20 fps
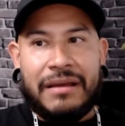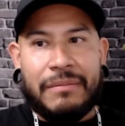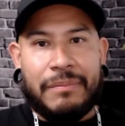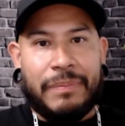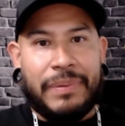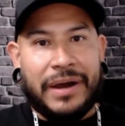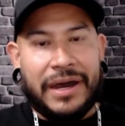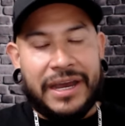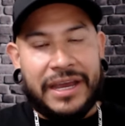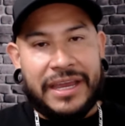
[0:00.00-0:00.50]

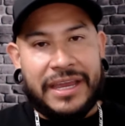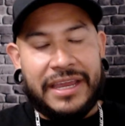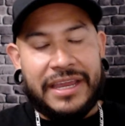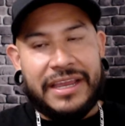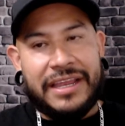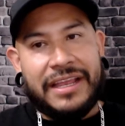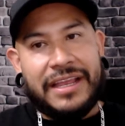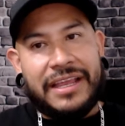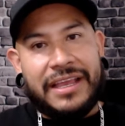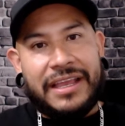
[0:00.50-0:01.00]
but
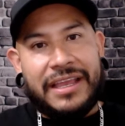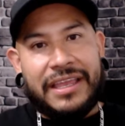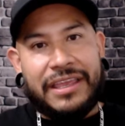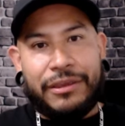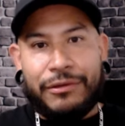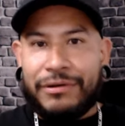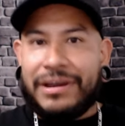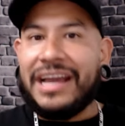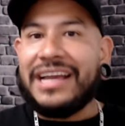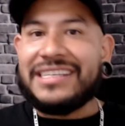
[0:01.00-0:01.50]

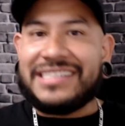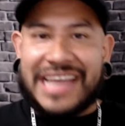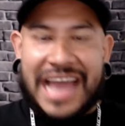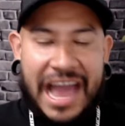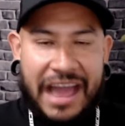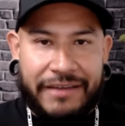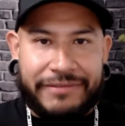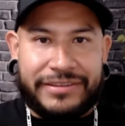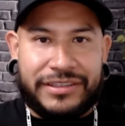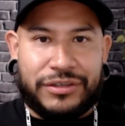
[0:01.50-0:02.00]
you guys
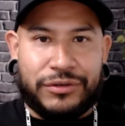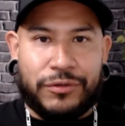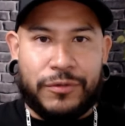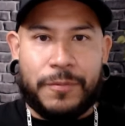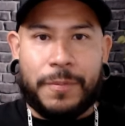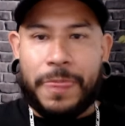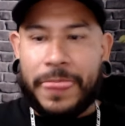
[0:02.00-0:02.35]
have to.